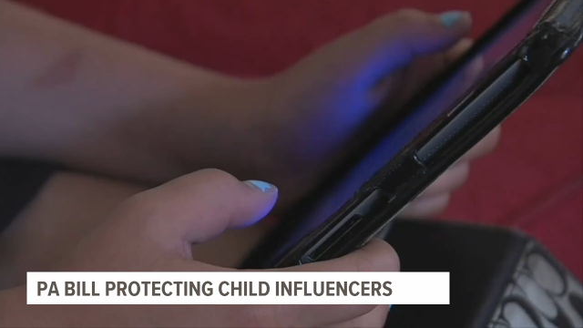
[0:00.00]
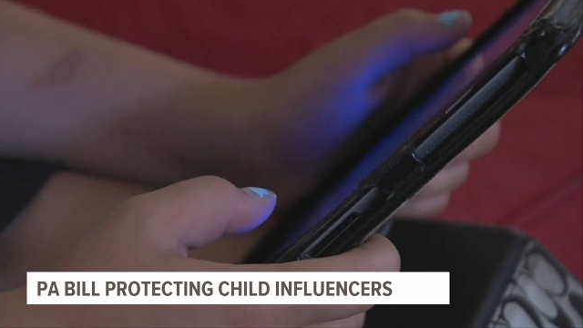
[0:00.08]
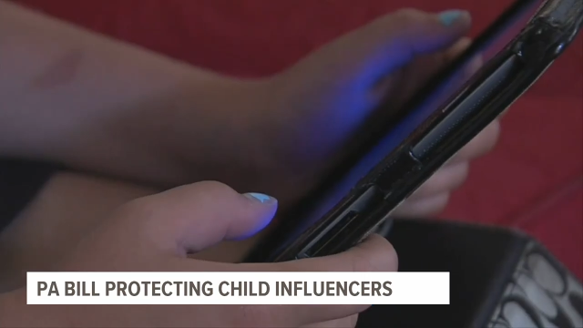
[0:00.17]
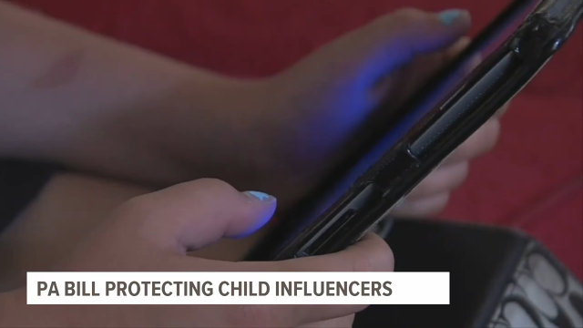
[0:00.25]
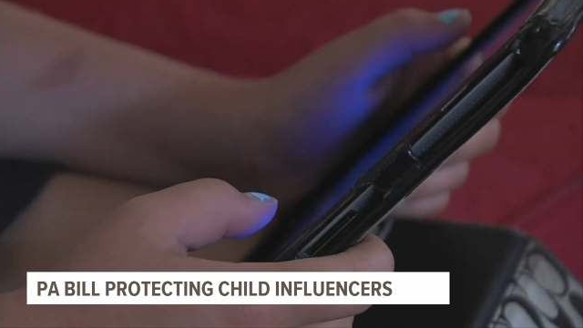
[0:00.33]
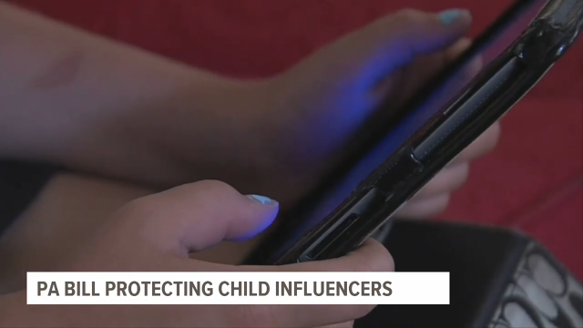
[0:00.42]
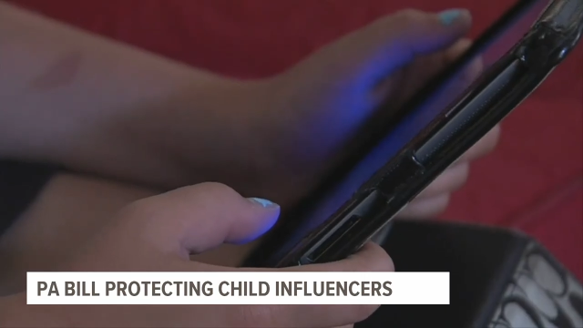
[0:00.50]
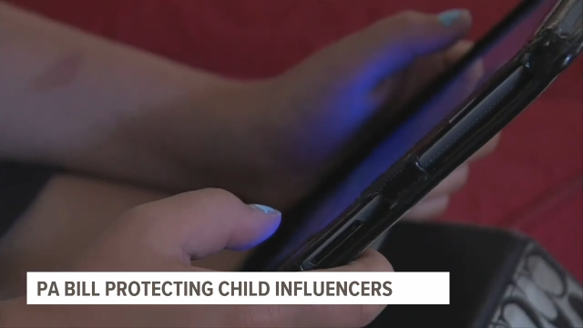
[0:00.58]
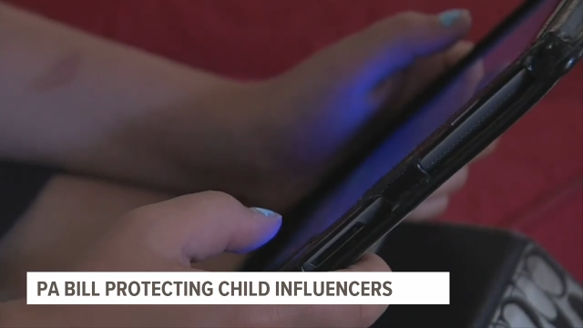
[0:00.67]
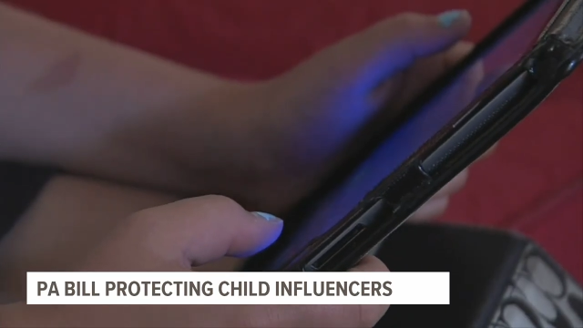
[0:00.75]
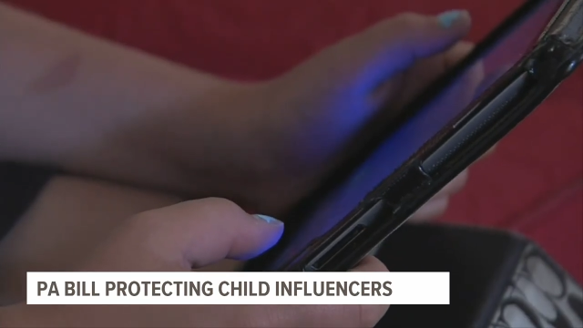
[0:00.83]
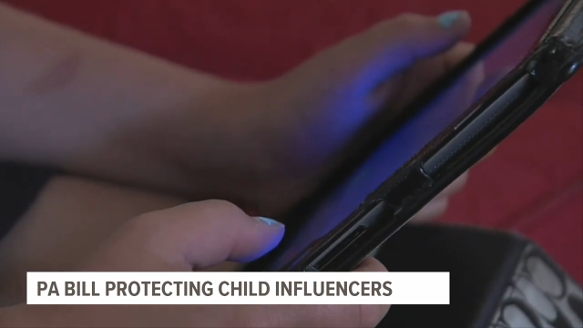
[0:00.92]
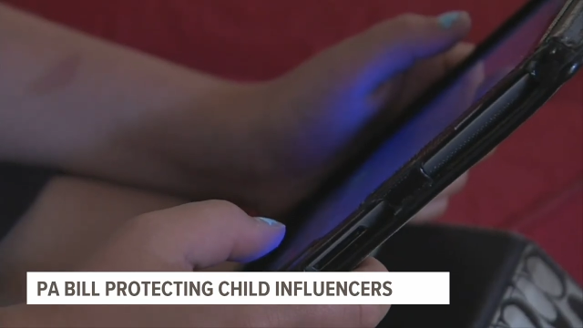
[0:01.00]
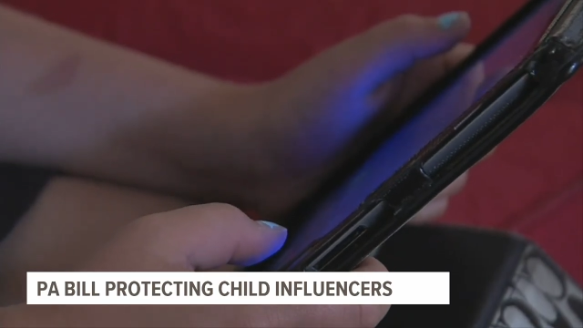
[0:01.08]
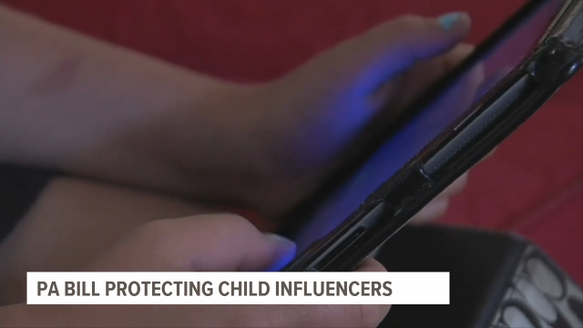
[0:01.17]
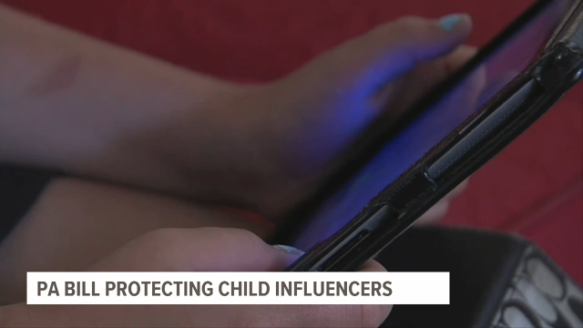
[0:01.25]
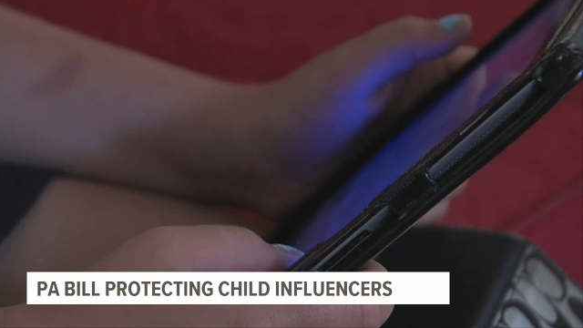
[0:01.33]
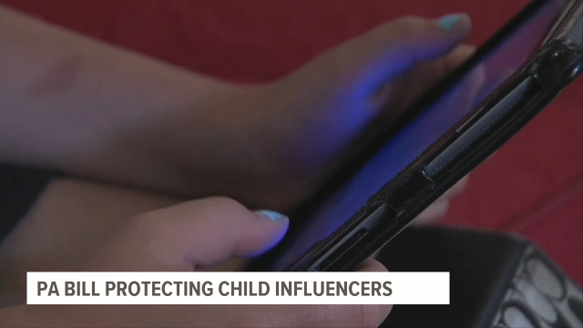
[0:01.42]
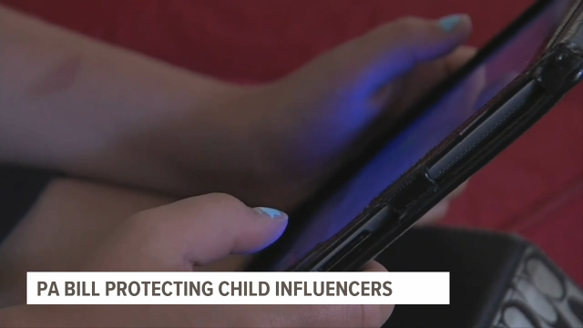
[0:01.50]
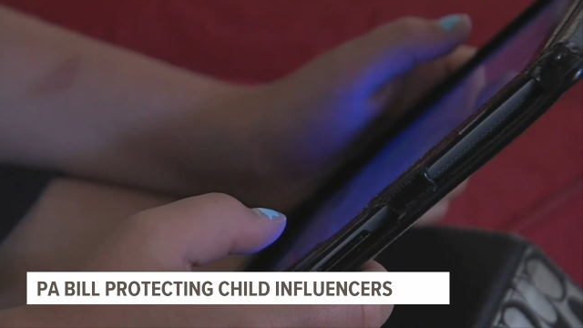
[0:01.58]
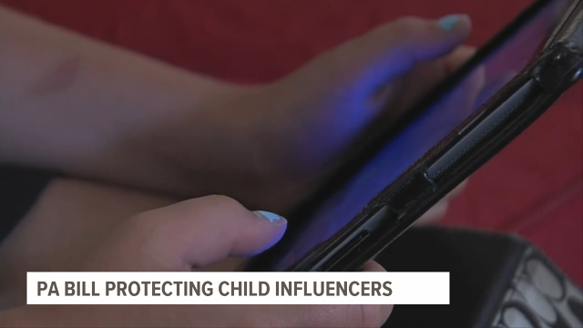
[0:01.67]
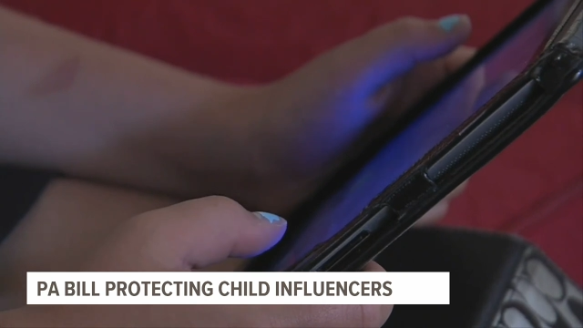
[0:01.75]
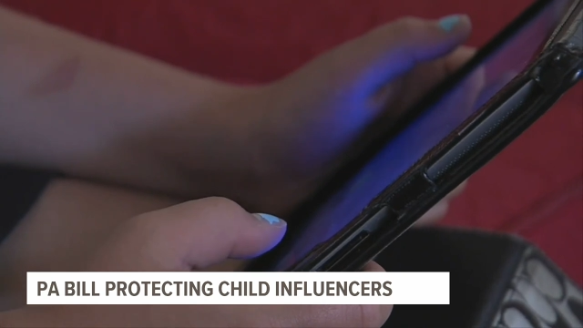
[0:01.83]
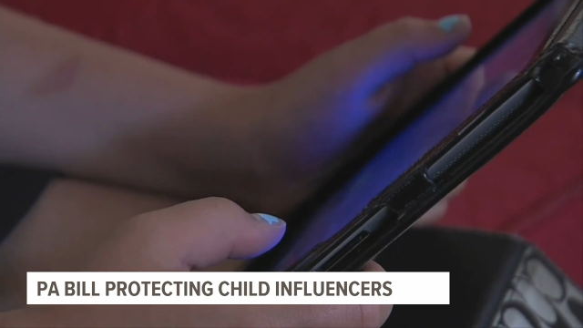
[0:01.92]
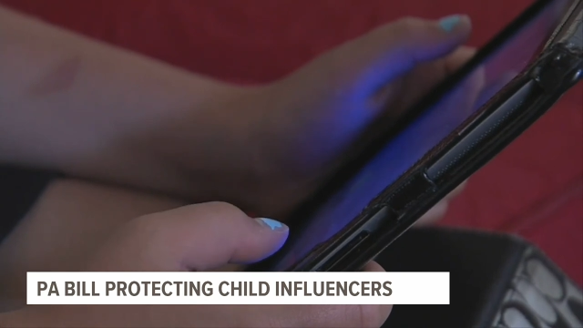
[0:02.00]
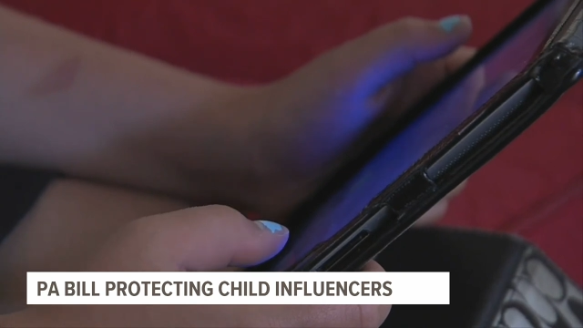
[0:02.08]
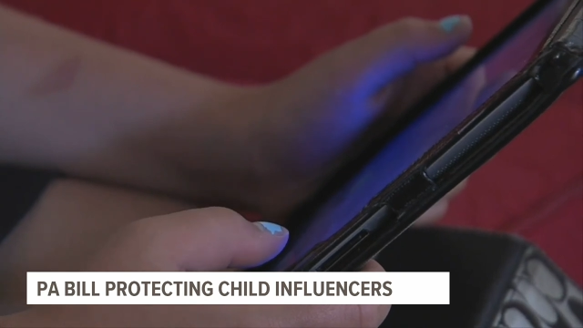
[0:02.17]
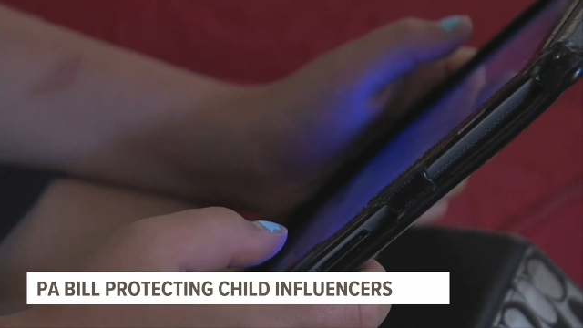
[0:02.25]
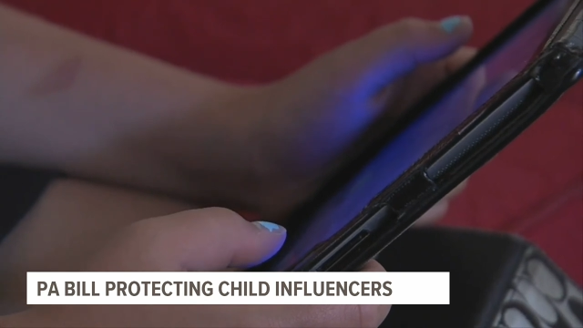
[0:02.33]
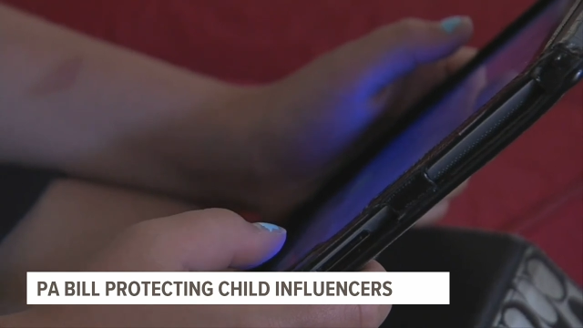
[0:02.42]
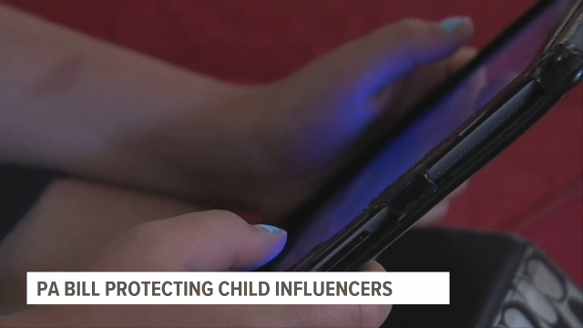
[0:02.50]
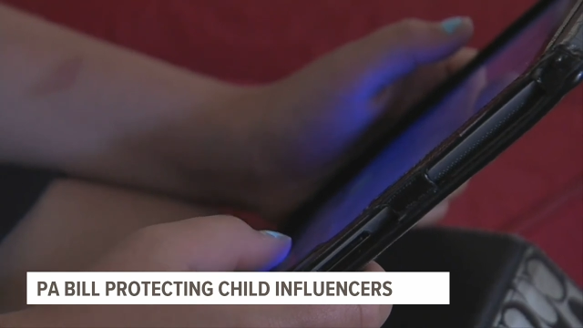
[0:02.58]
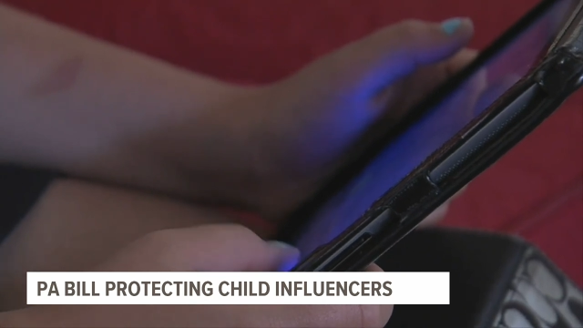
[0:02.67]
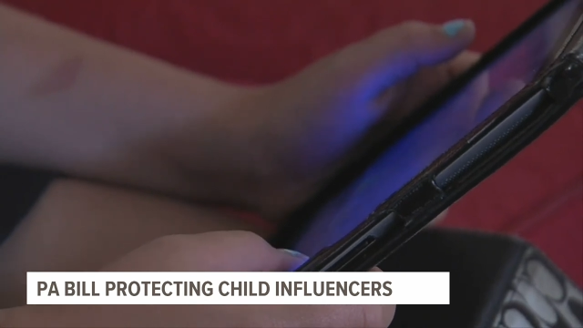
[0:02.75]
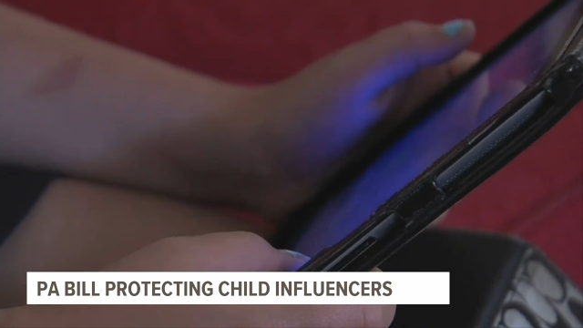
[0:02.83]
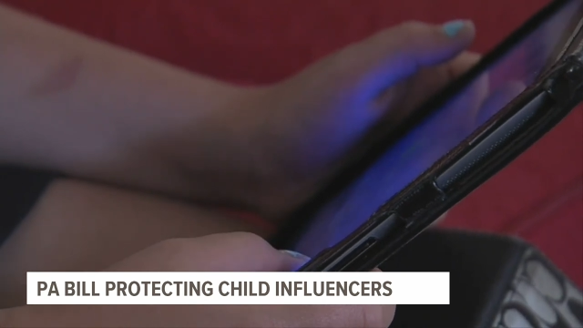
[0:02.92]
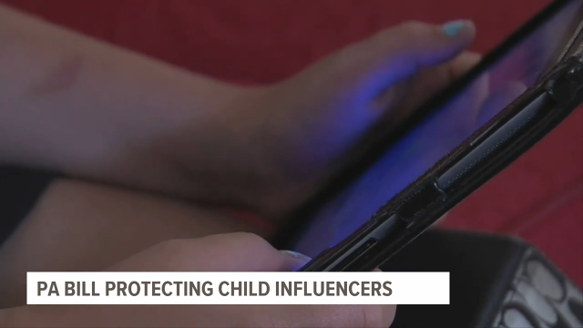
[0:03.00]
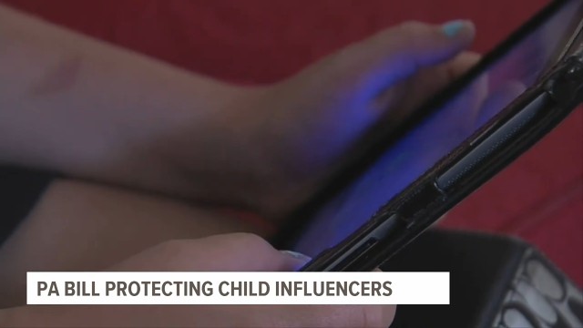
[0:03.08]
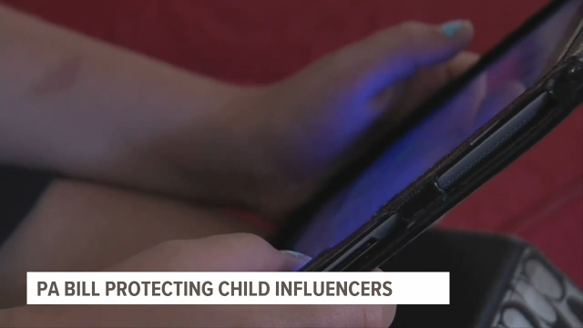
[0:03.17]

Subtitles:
Nobody's mouth can be seen.